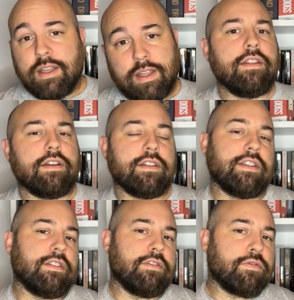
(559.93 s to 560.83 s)
Either
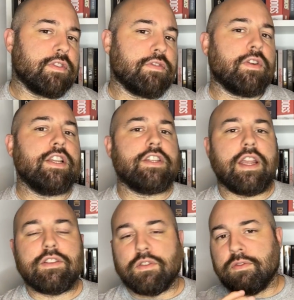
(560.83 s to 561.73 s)
the
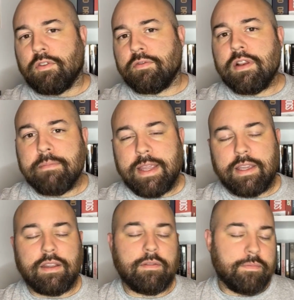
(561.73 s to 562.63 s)
franchise of
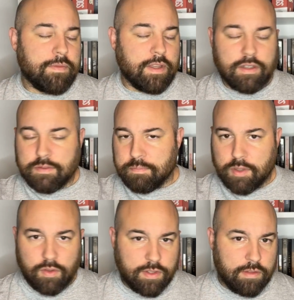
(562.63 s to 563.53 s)
filmmaking, there's
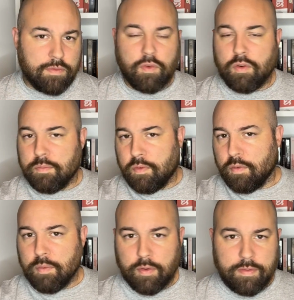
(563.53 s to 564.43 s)
content
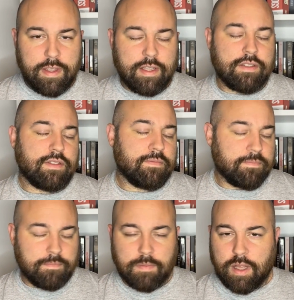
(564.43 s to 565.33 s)
for both things,
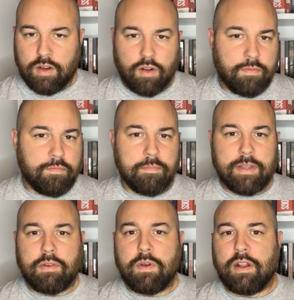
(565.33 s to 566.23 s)
a lot of
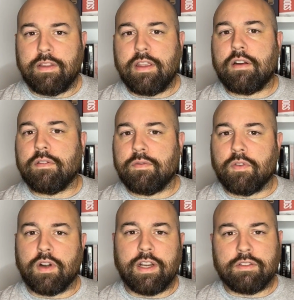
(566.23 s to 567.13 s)
material there
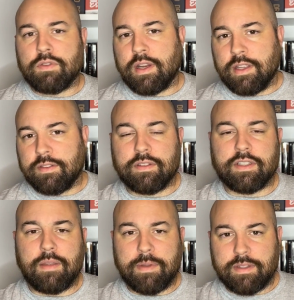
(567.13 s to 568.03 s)
for extra
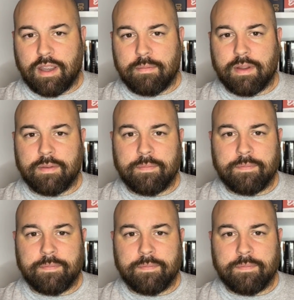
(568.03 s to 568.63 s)
entertainment time.